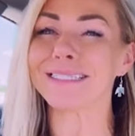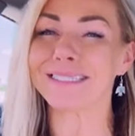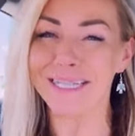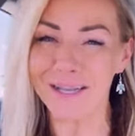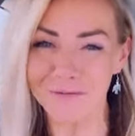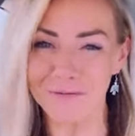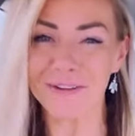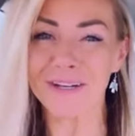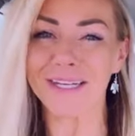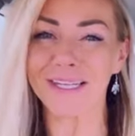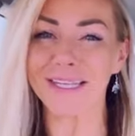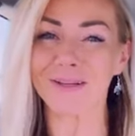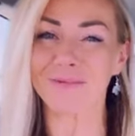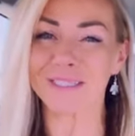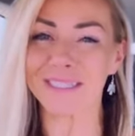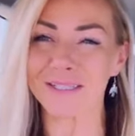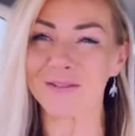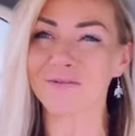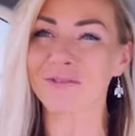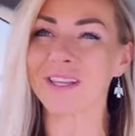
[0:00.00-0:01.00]
definitely
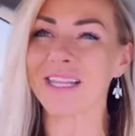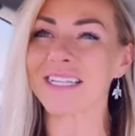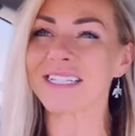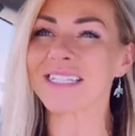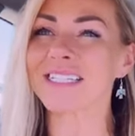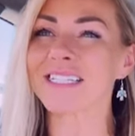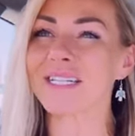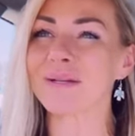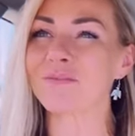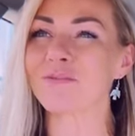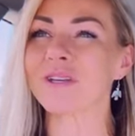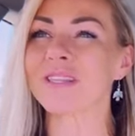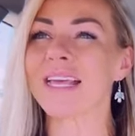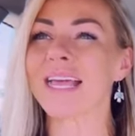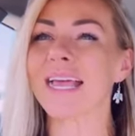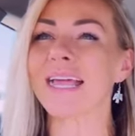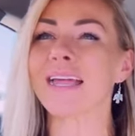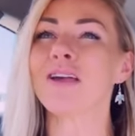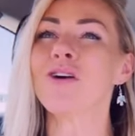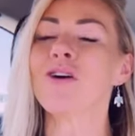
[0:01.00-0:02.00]
was in a relationship with
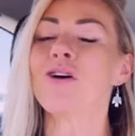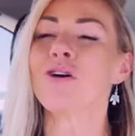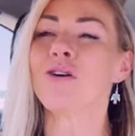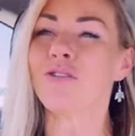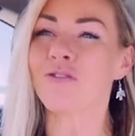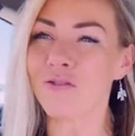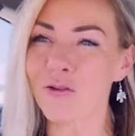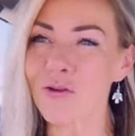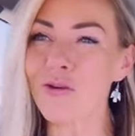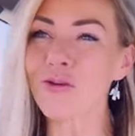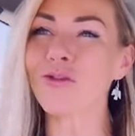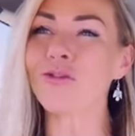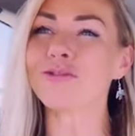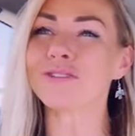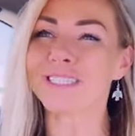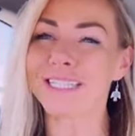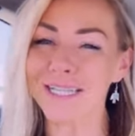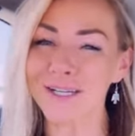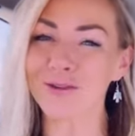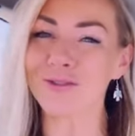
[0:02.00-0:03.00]
a full
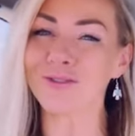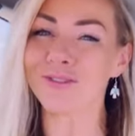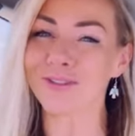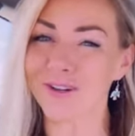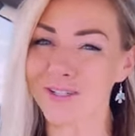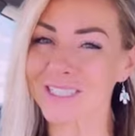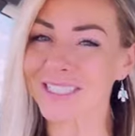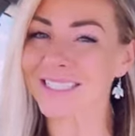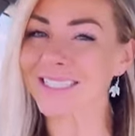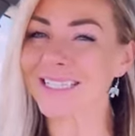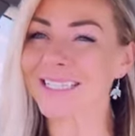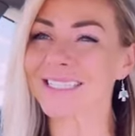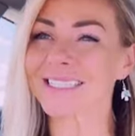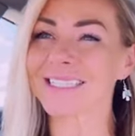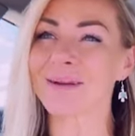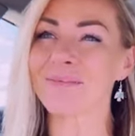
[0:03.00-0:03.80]
tilt narcissist.